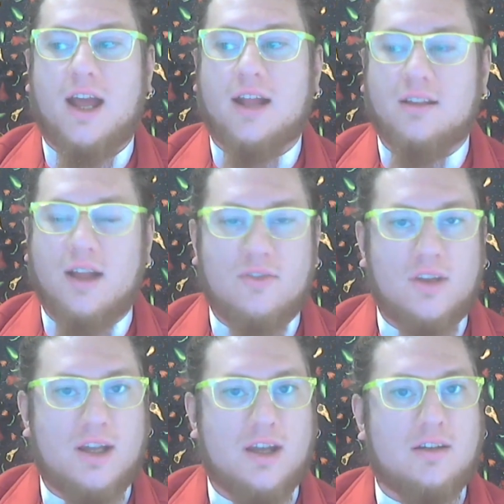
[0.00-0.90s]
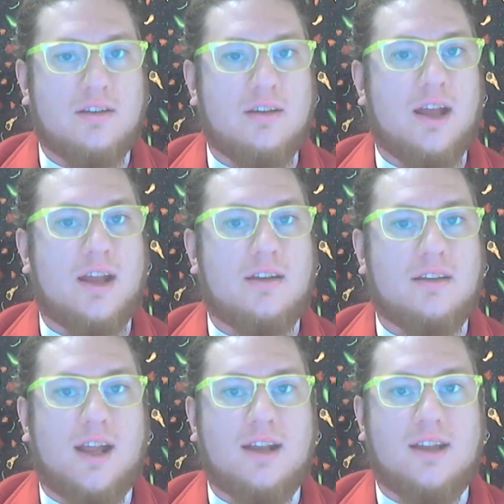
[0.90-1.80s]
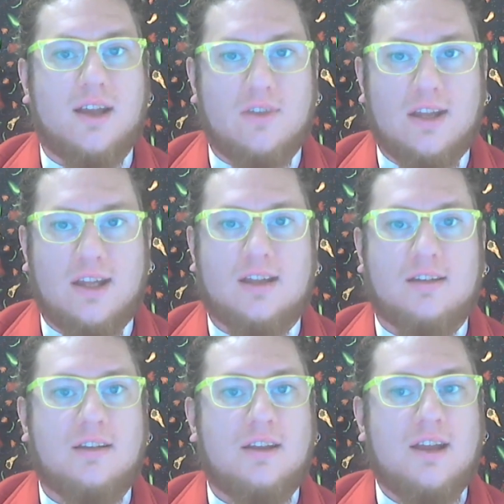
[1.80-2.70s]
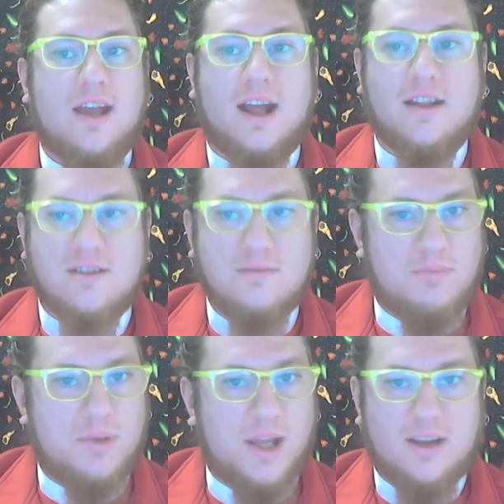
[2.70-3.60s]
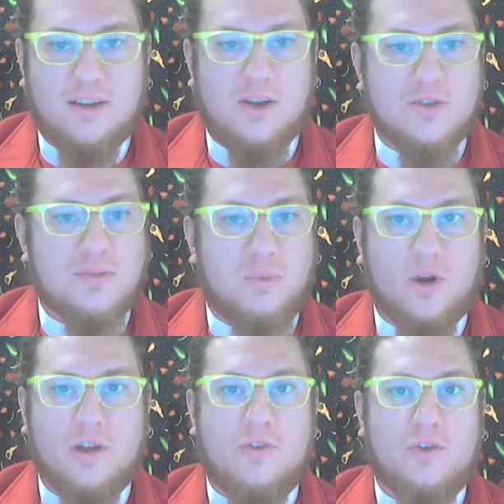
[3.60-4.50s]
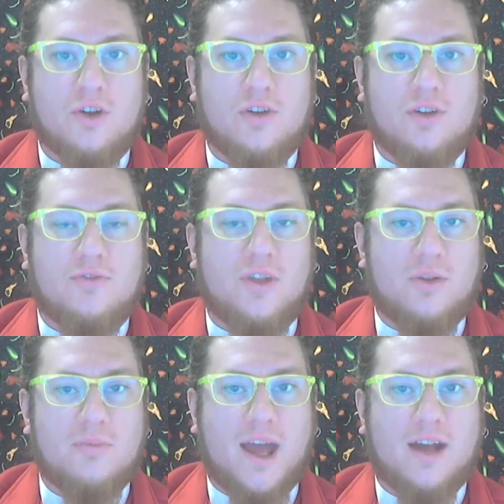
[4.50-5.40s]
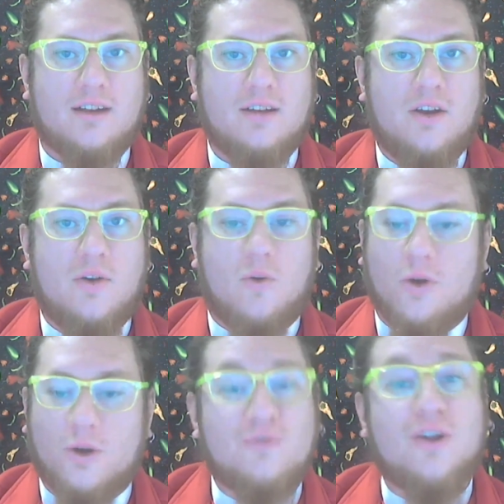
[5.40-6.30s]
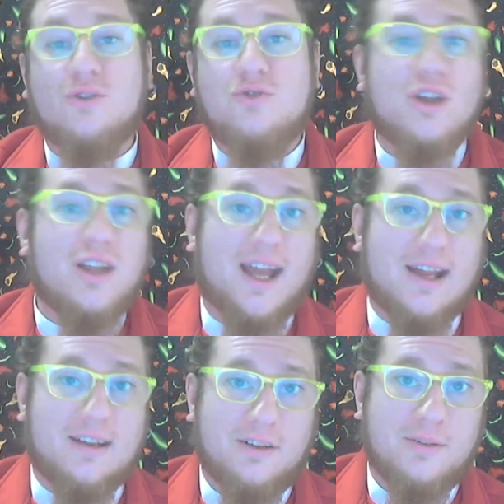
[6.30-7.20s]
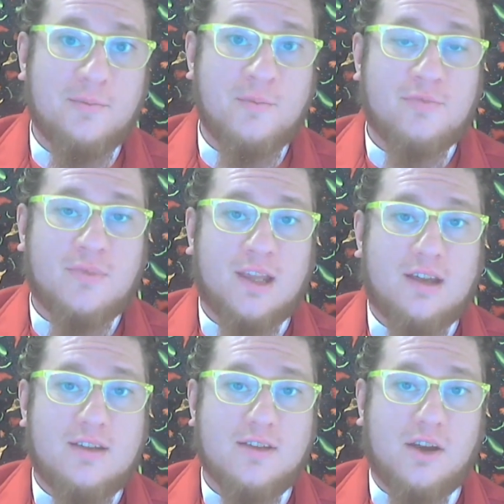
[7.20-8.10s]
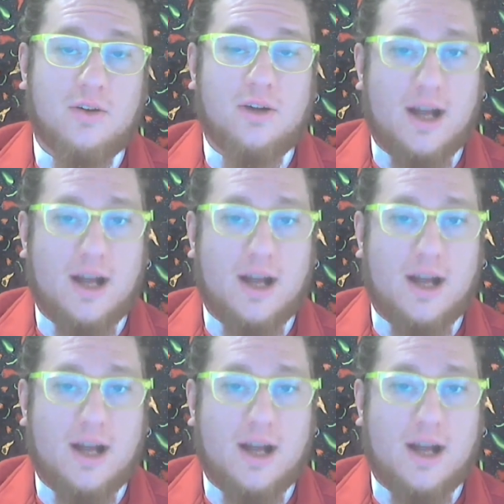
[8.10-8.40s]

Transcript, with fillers: and loving and and and giving and and being you know supportive of your, your fellow man or your fellow chili head. So